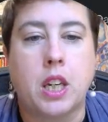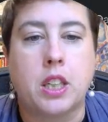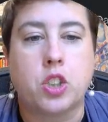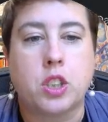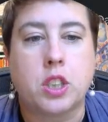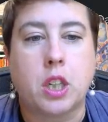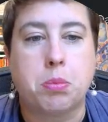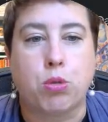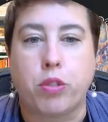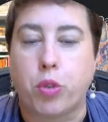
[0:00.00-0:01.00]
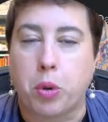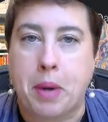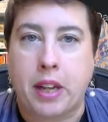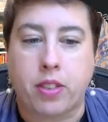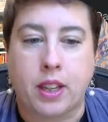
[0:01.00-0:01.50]
It just helps you
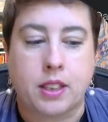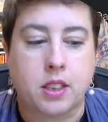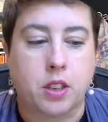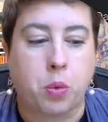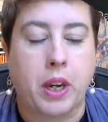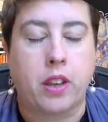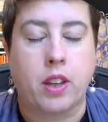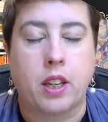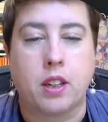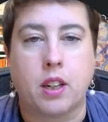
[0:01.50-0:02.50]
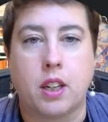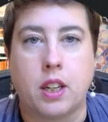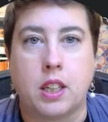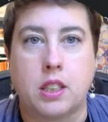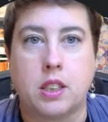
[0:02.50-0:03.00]
reformat things in a way that
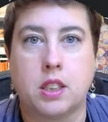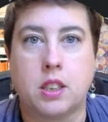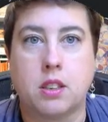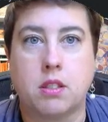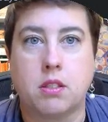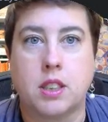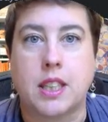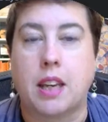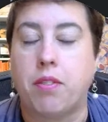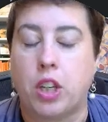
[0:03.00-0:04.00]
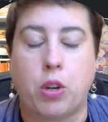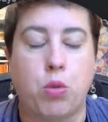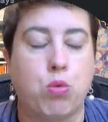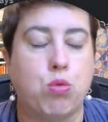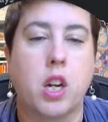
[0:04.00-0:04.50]
is saving
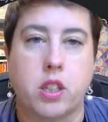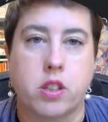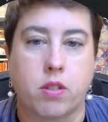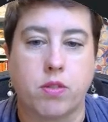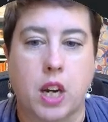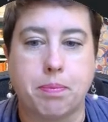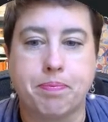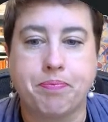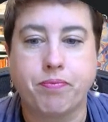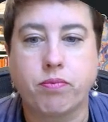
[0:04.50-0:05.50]
you tons of time.